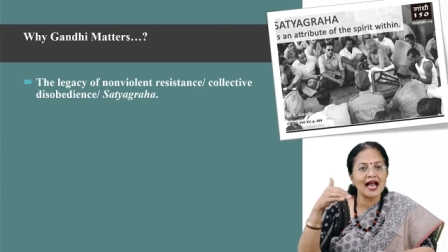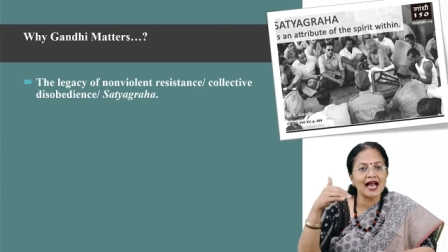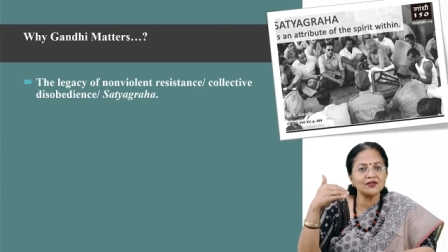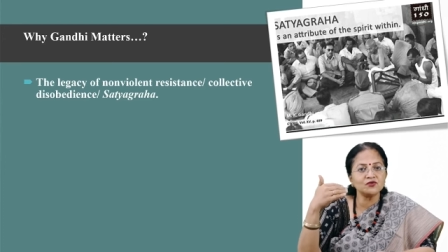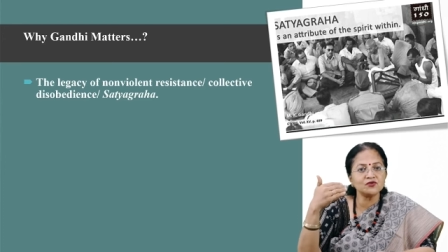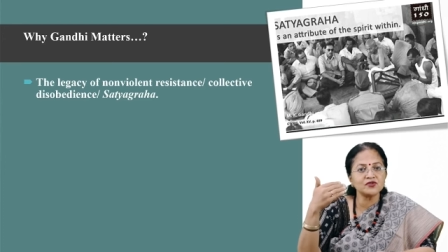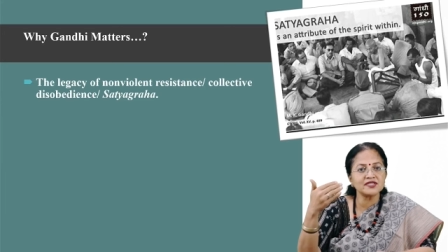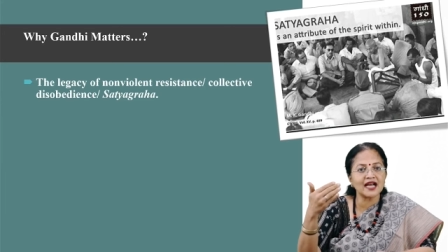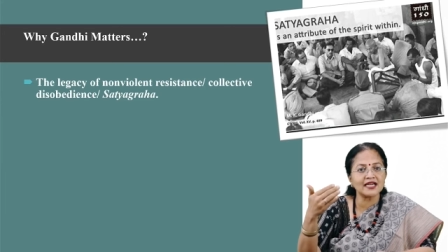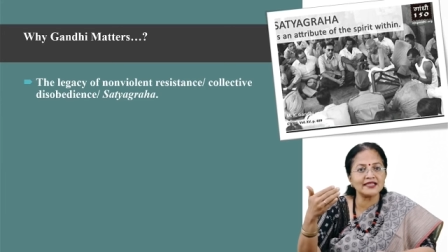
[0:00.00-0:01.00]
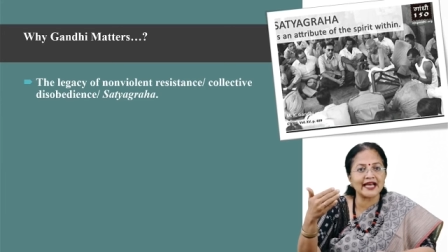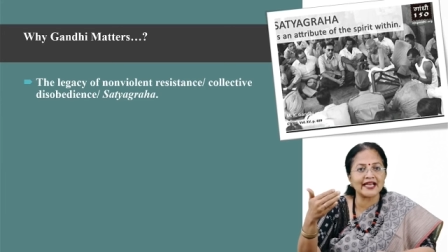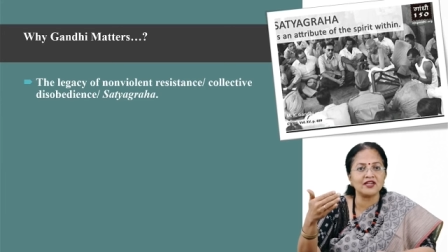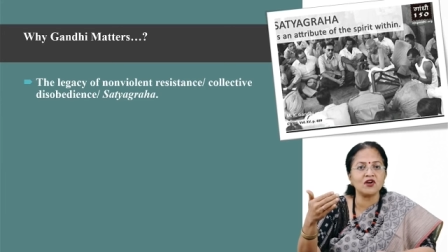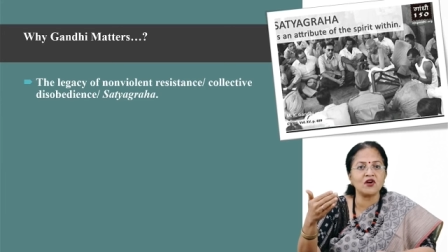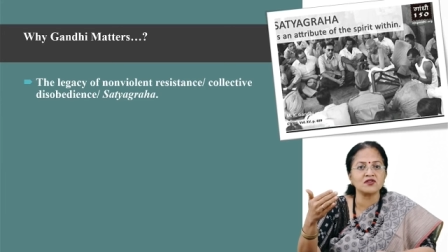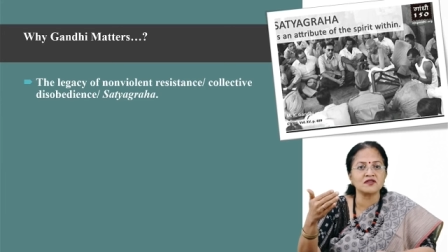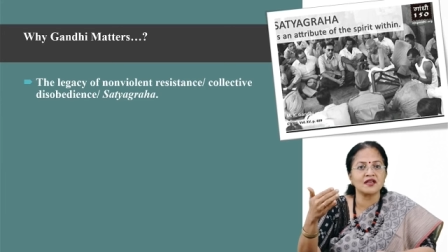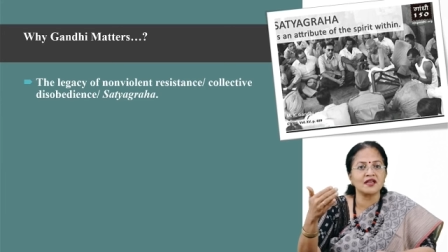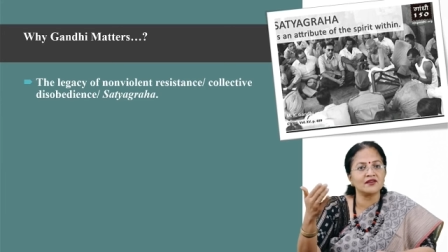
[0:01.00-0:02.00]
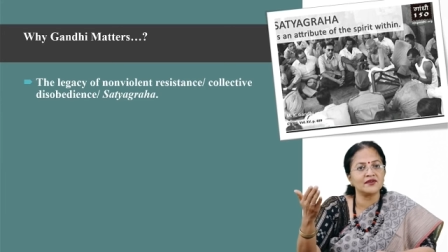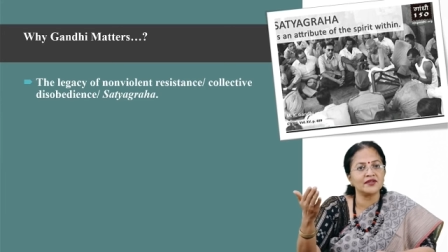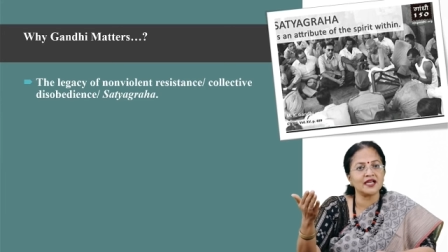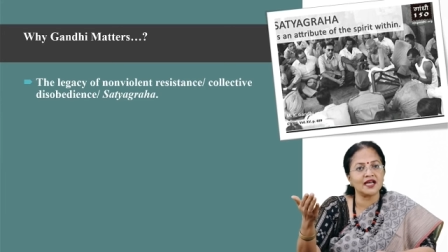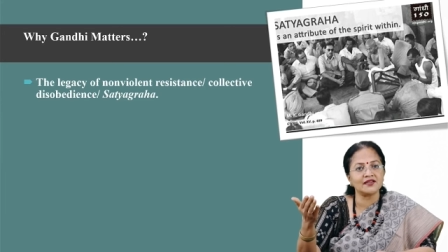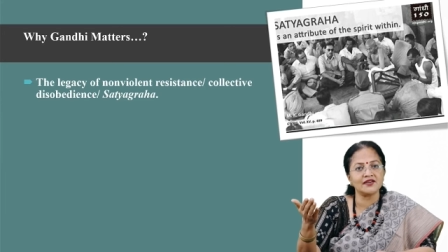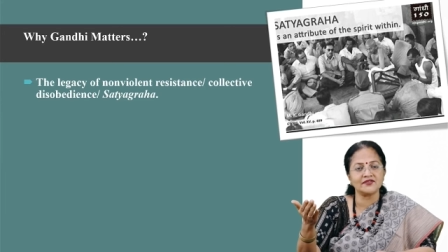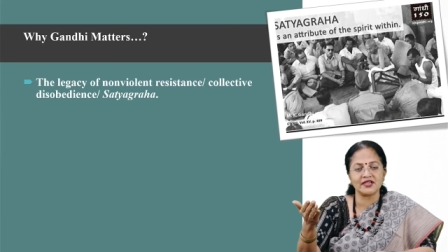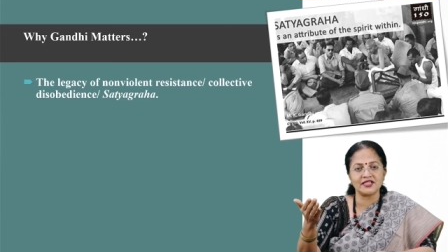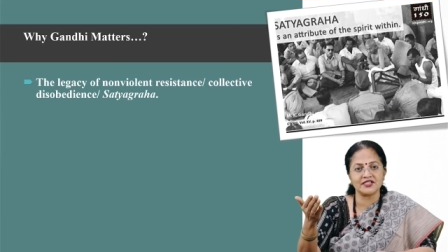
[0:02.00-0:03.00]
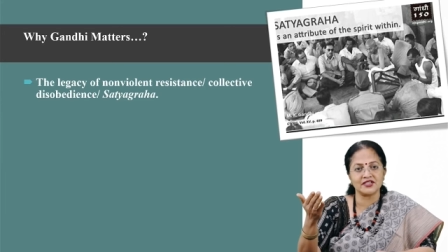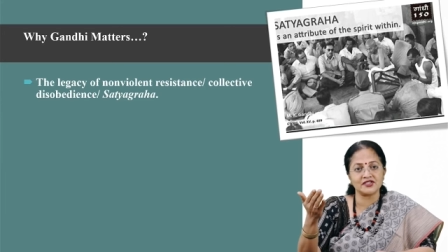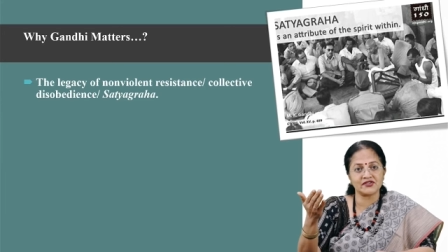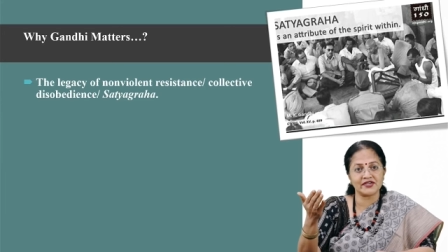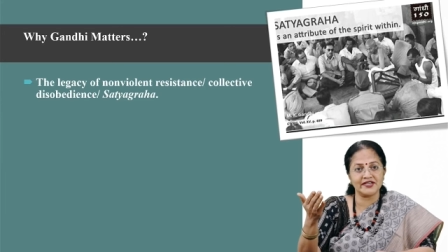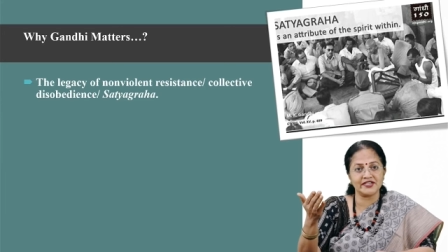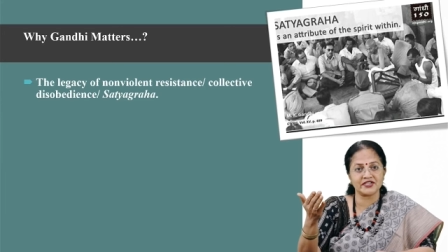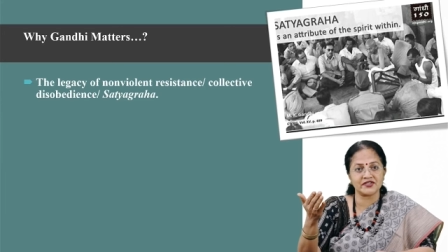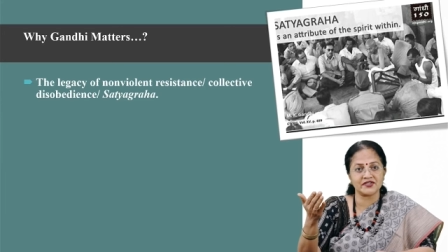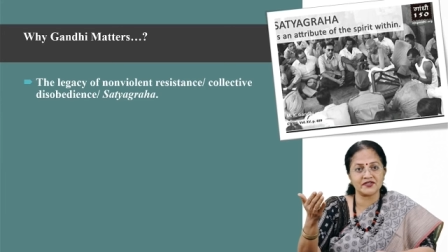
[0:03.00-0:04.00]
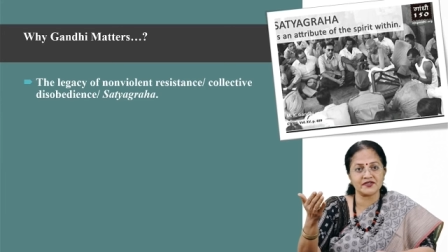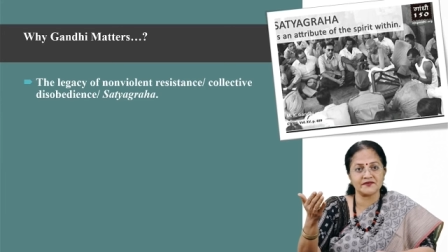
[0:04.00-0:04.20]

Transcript: and to start dialogues with other religious traditions.